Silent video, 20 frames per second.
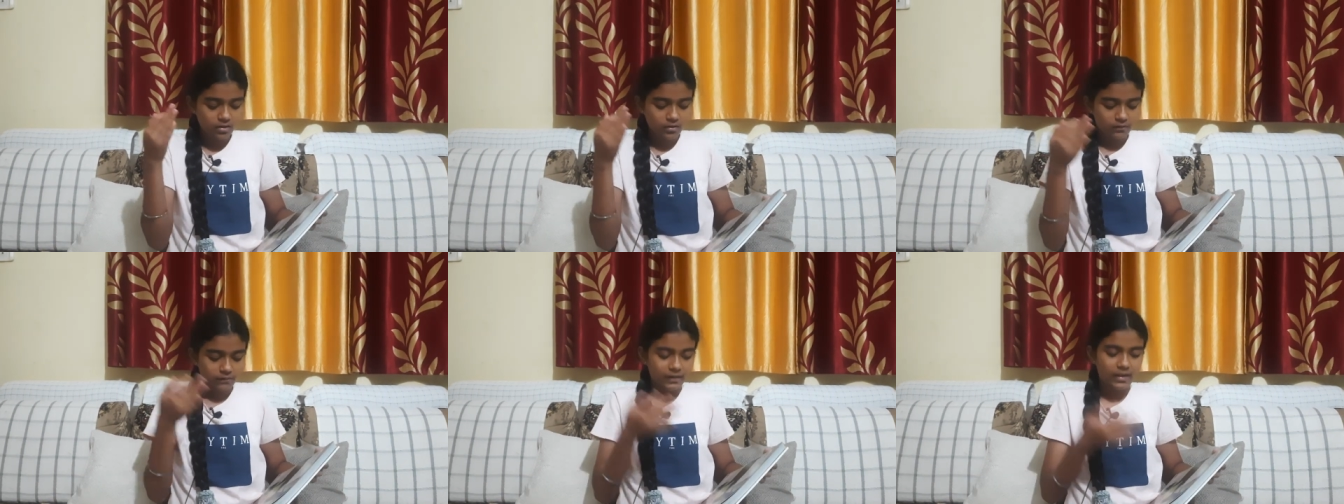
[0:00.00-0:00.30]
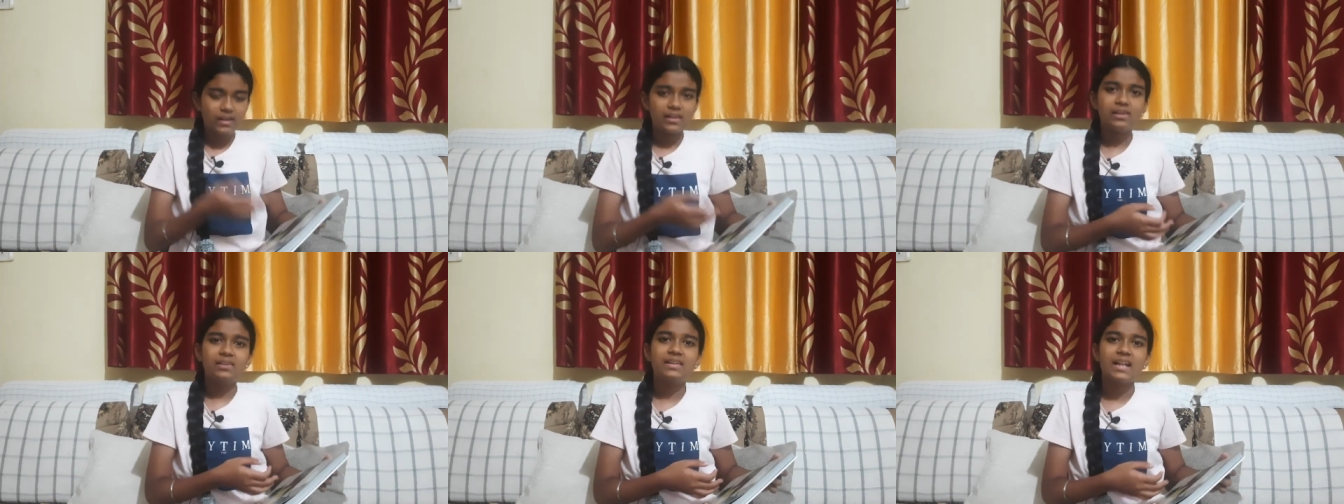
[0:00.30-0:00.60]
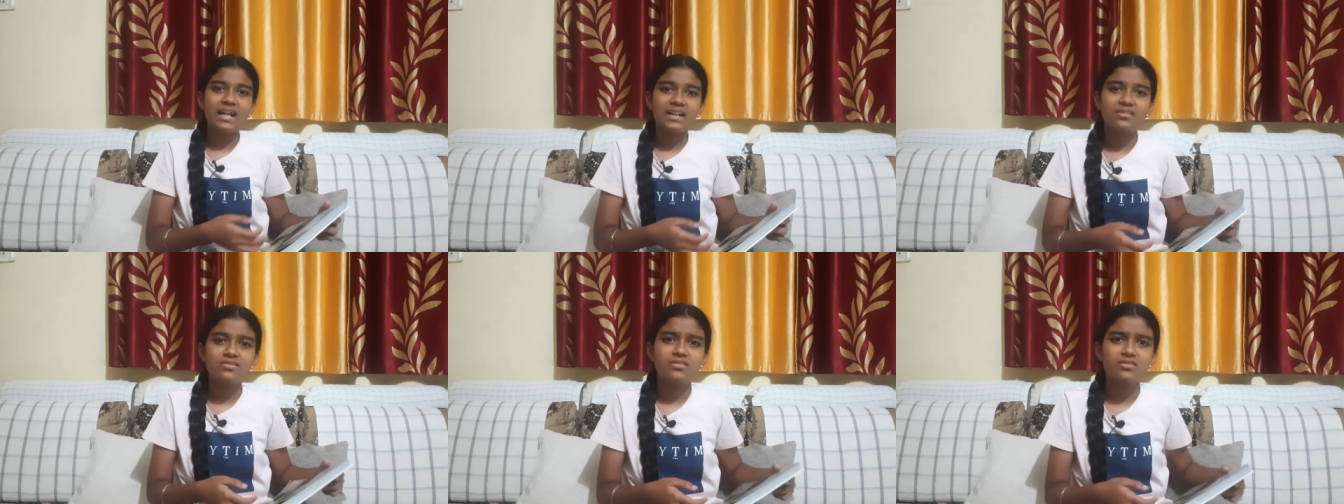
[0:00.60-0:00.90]
Well,
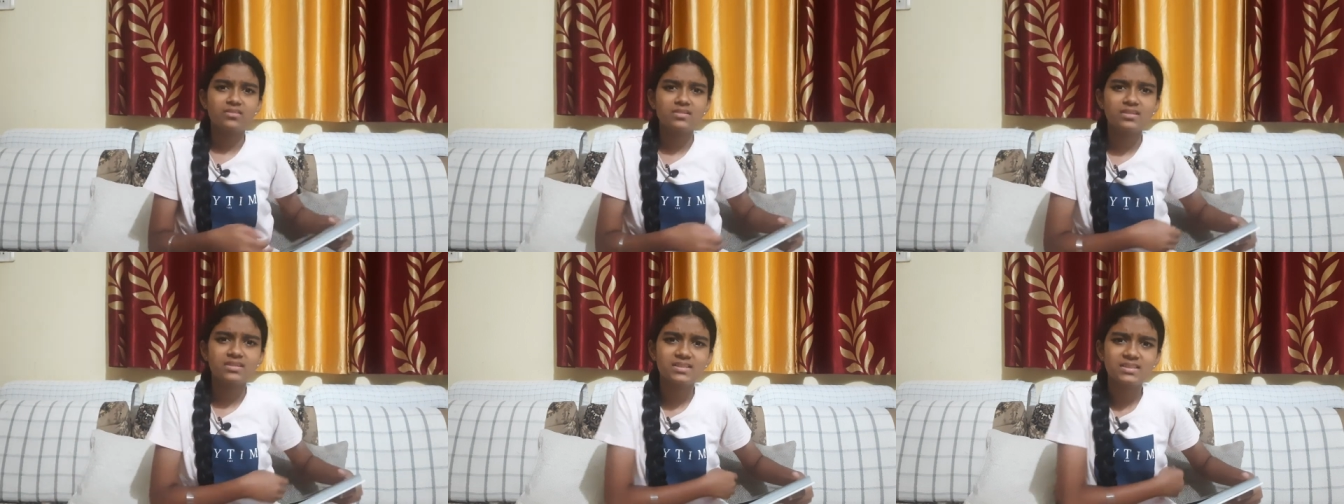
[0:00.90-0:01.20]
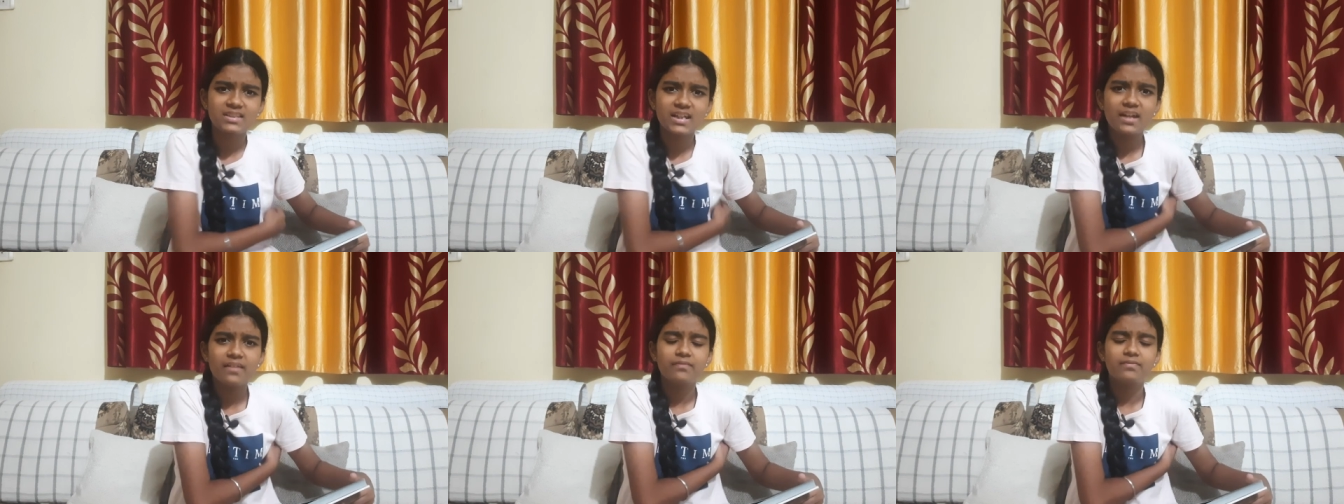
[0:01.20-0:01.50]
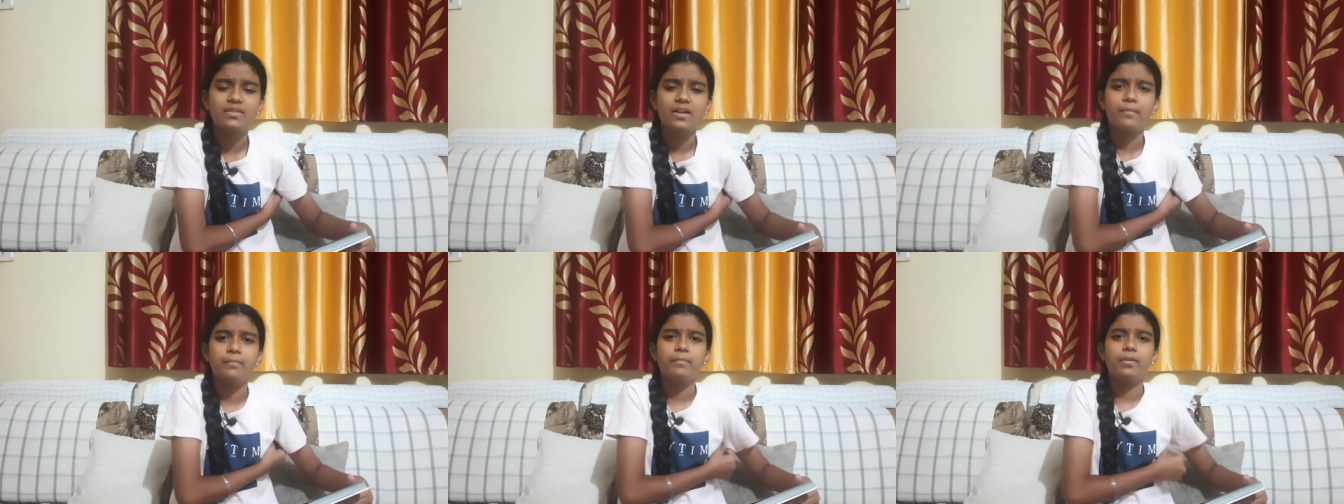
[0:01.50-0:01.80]
that
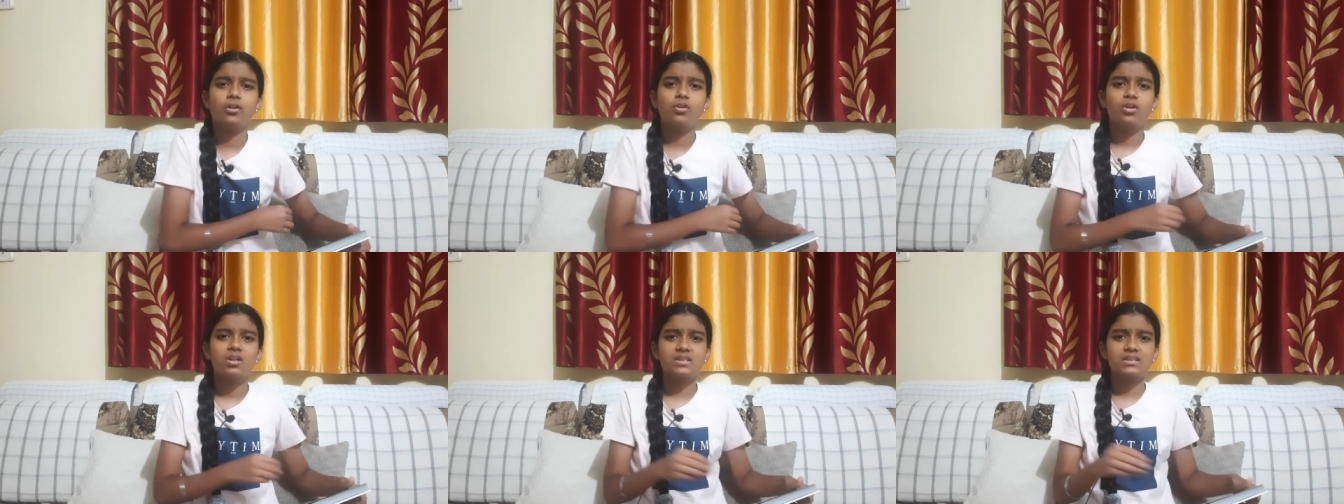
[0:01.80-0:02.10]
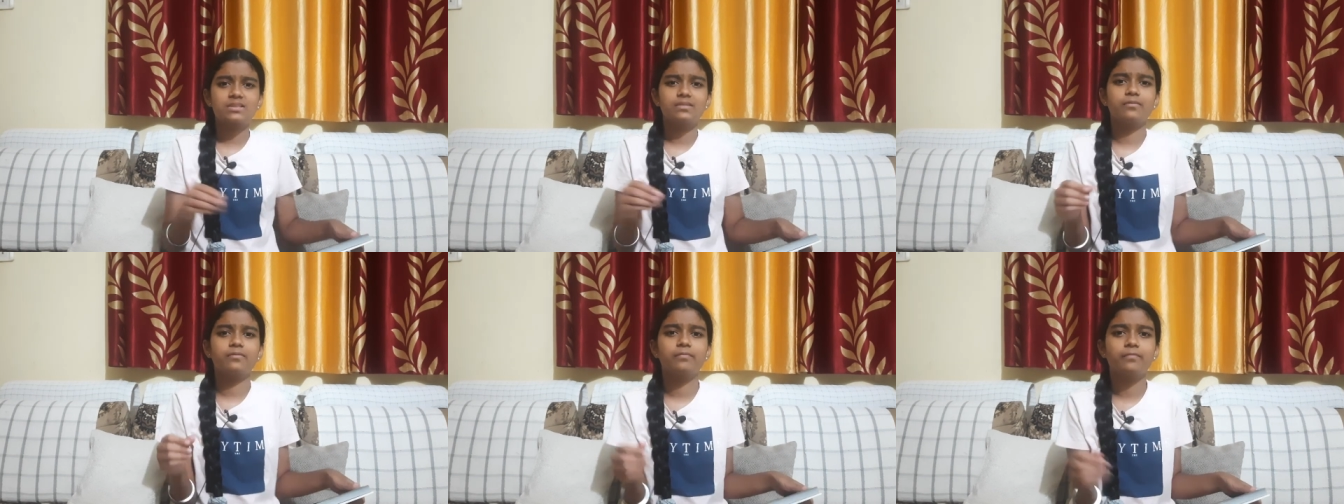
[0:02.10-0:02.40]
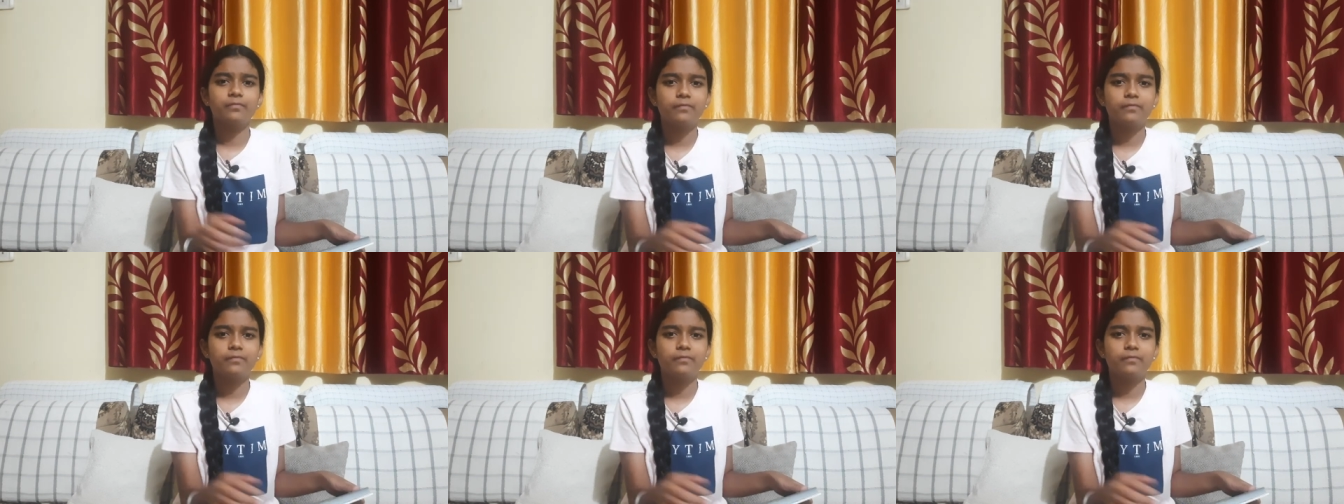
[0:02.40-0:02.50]
saved them because